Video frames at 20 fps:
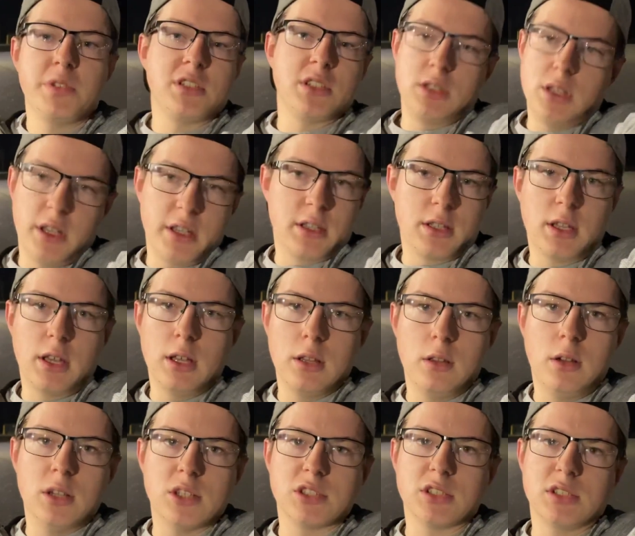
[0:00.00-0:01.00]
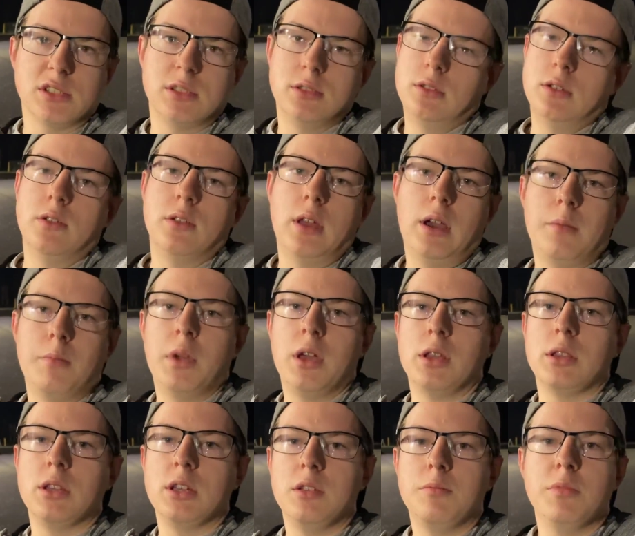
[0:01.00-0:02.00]
like to get lost because, you know, that may
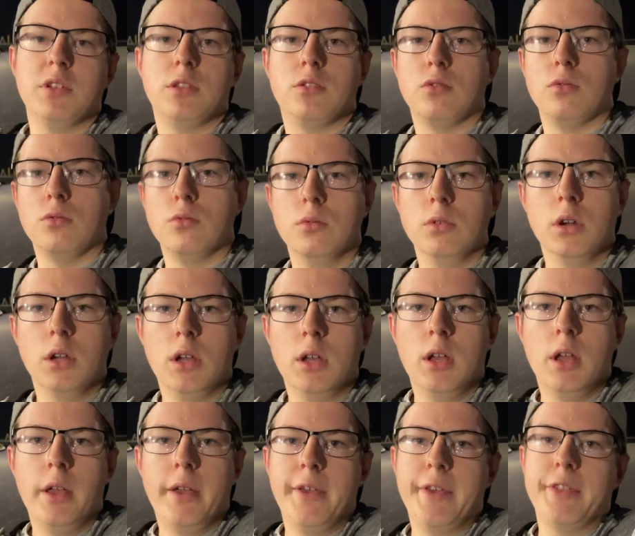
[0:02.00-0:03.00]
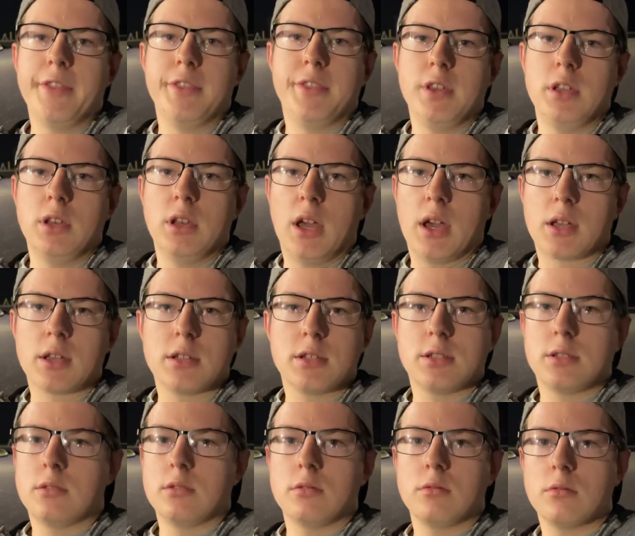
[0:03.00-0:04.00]
lead me to the
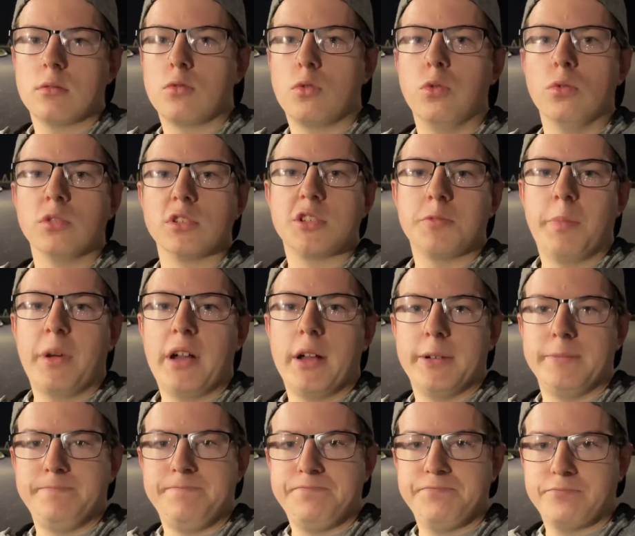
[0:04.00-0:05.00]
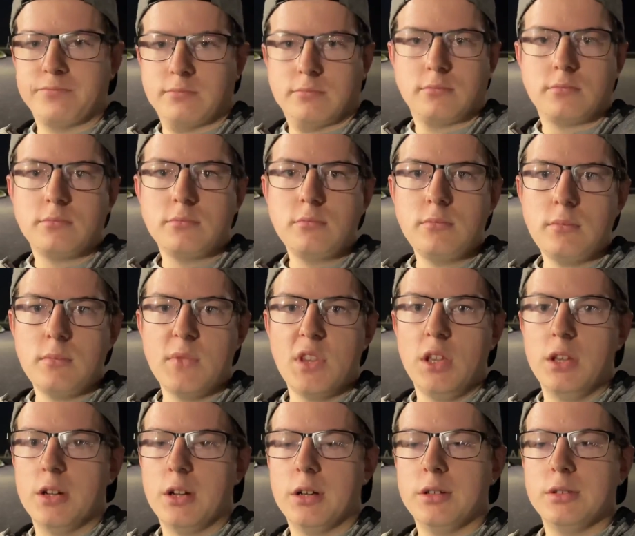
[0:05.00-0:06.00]
next cool spot.
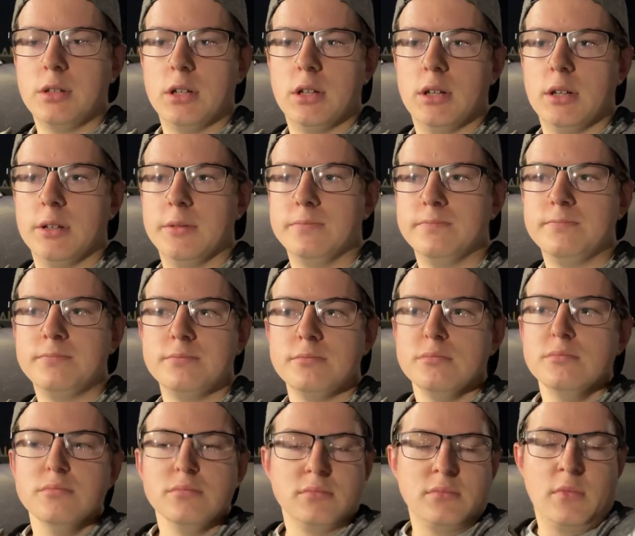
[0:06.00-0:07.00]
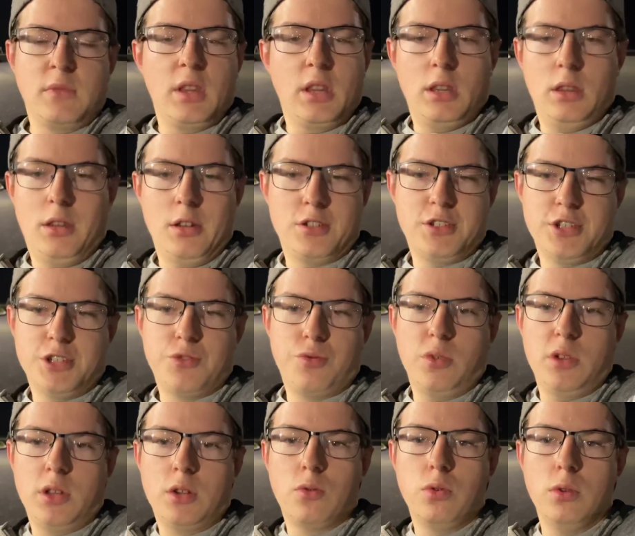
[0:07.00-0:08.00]
You know, there's this
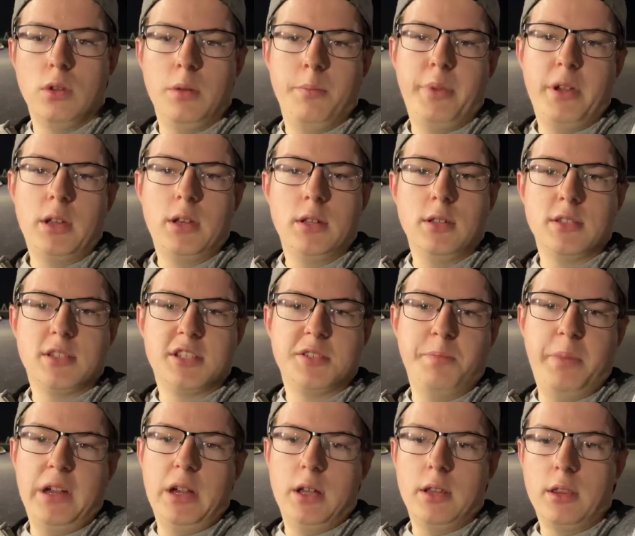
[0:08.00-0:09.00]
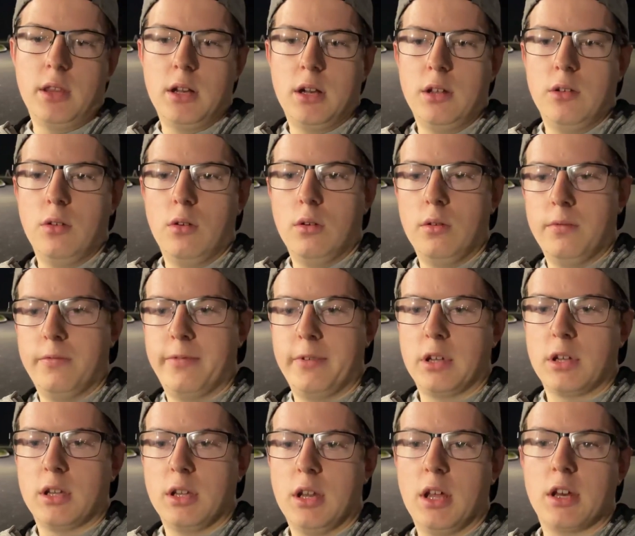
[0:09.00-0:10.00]
really cool abandoned spot that I know of
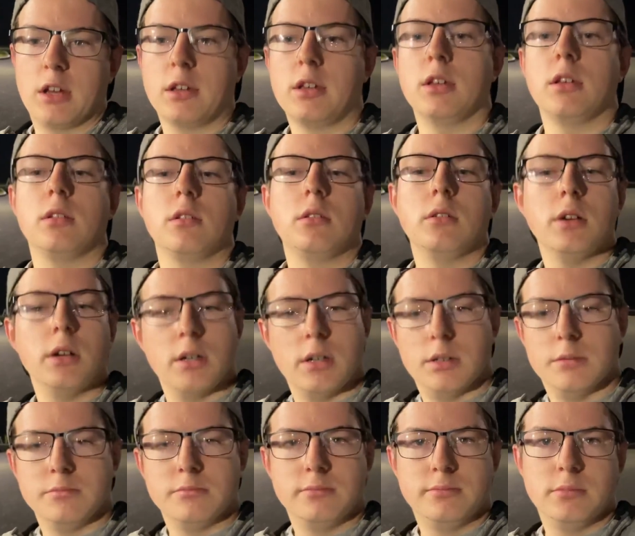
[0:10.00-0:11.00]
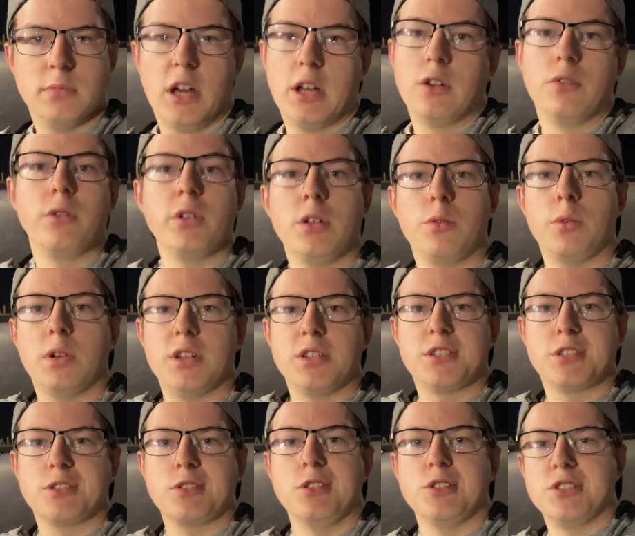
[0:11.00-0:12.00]
in Connecticut. I don't really want to
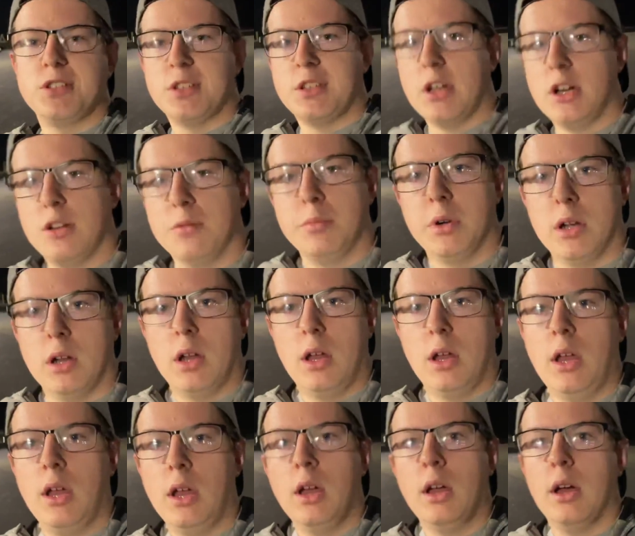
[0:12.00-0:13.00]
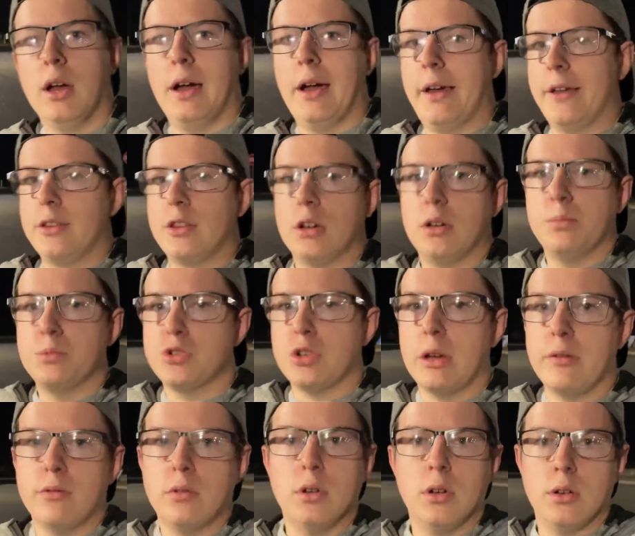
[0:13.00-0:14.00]
disclose the town, but I ended up
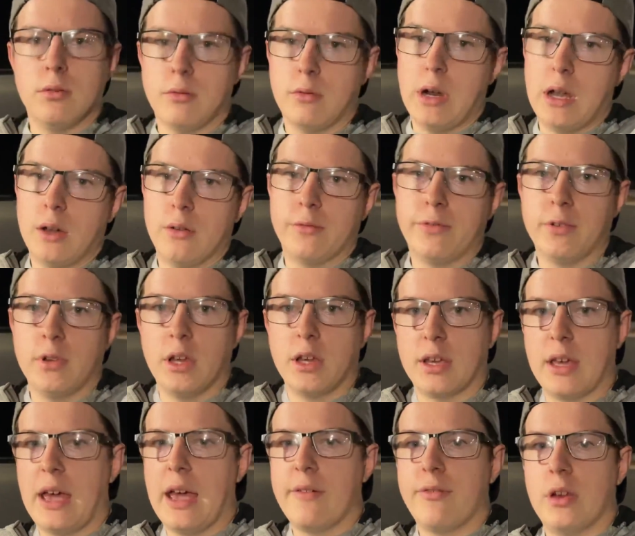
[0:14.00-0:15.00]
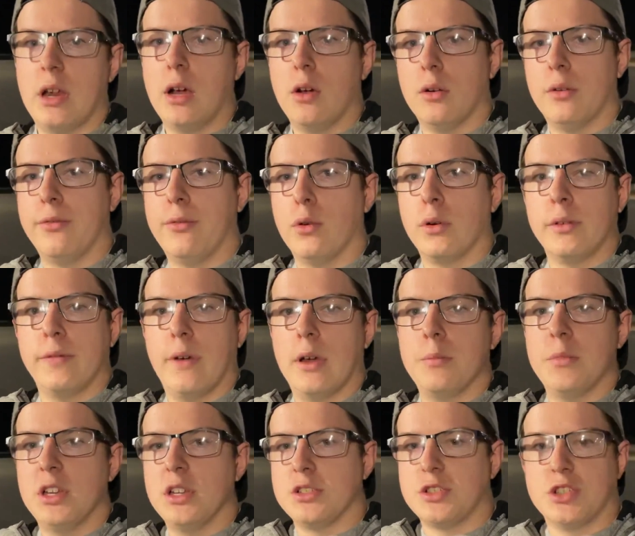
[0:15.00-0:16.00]
driving around for like half an hour, 45
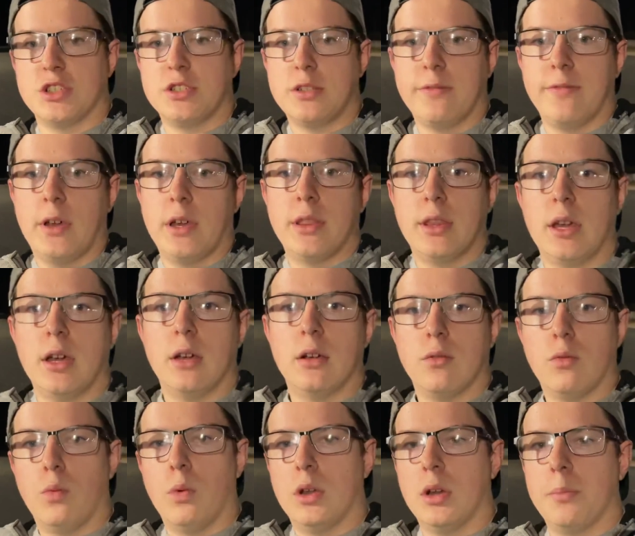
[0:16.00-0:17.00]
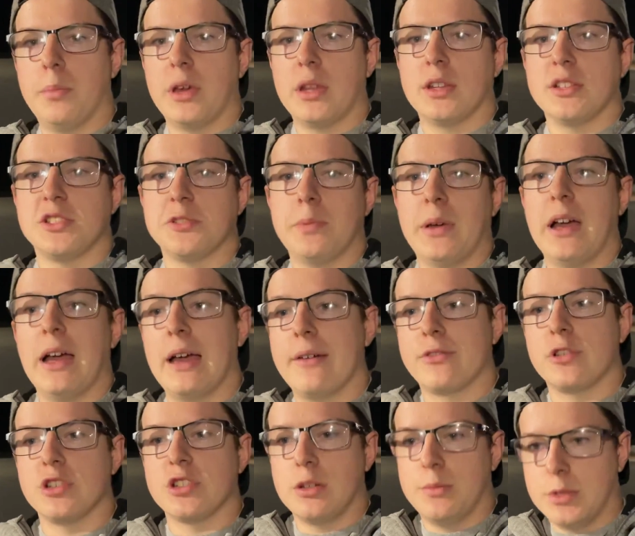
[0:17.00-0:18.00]
minutes just to find that one abandoned spot
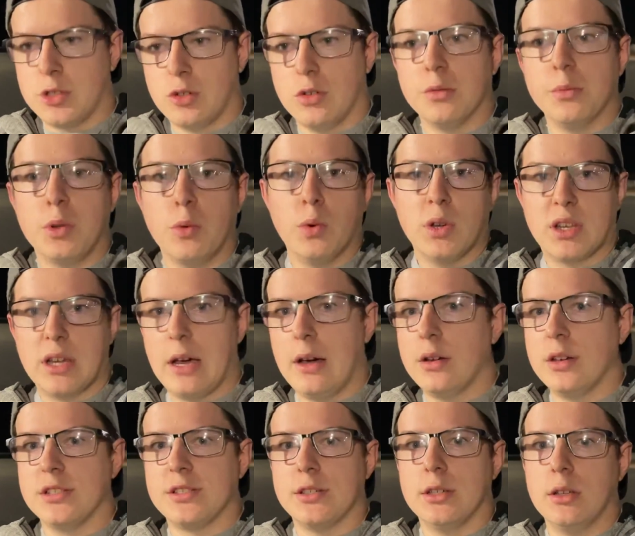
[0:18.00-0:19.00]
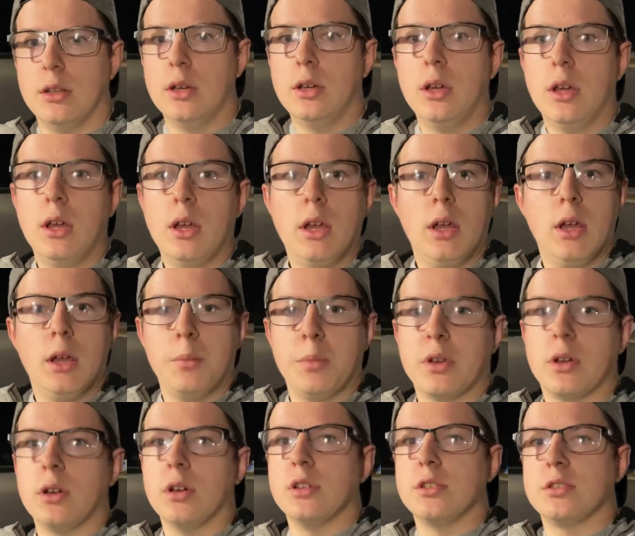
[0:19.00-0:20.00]
after someone told me what town it's in,
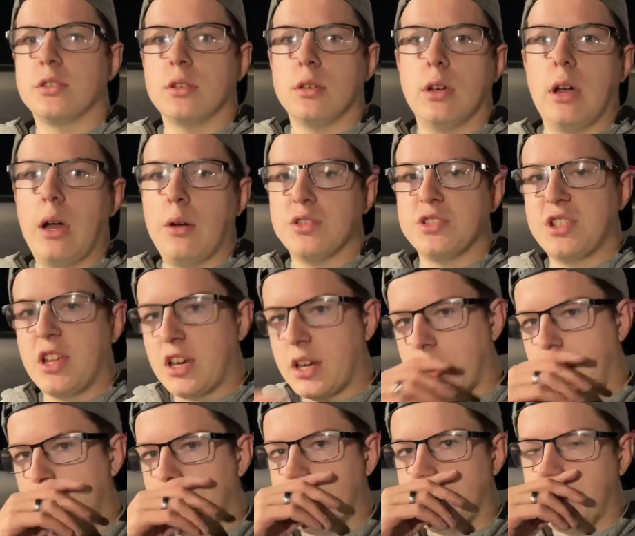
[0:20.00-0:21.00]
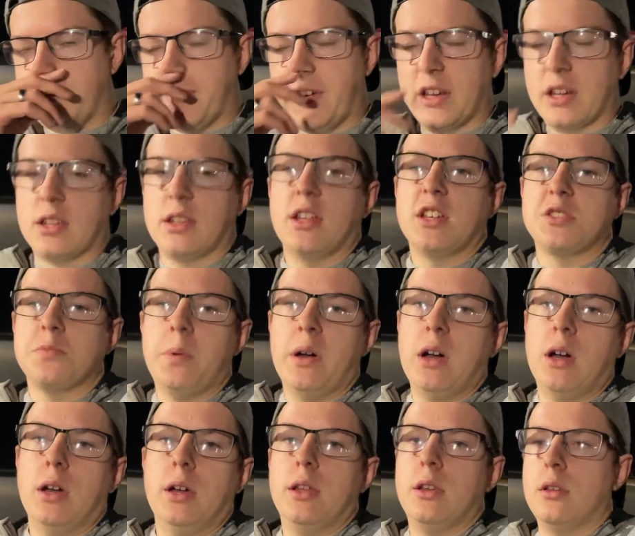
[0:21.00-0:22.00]
because I was dedicated to finding that
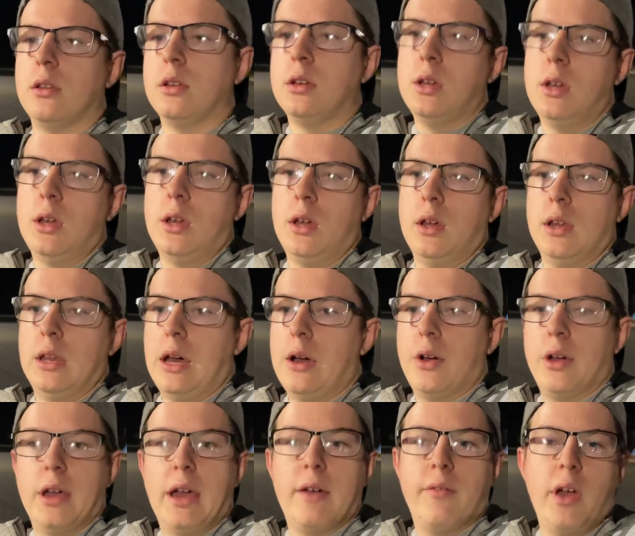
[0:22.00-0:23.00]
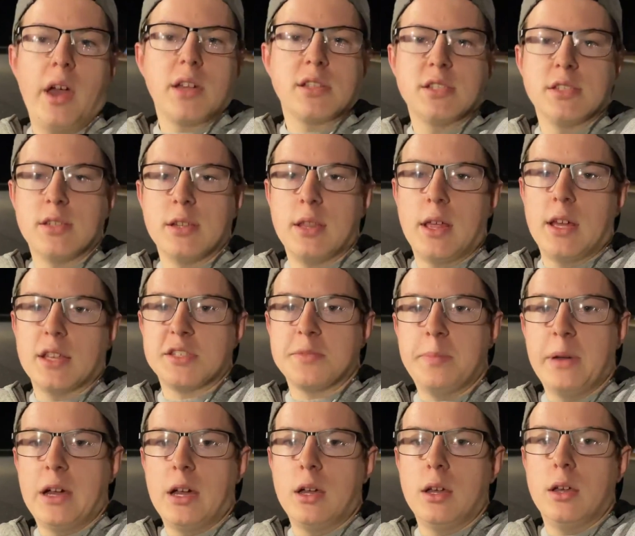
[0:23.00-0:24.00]
spot. And now I have access to that
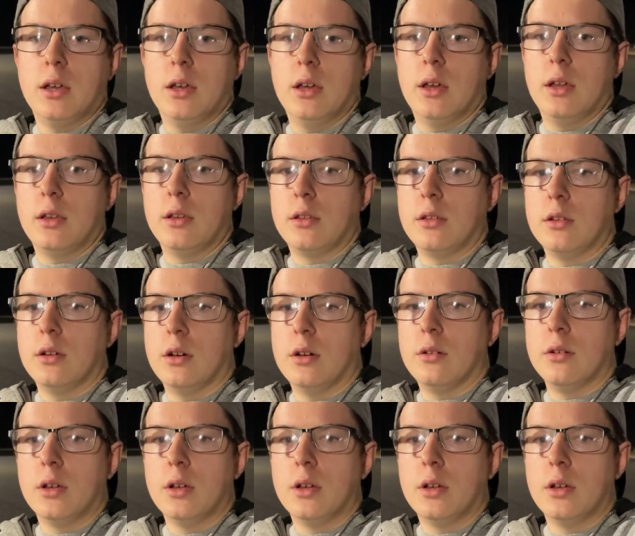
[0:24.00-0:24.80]
spot, and, you know,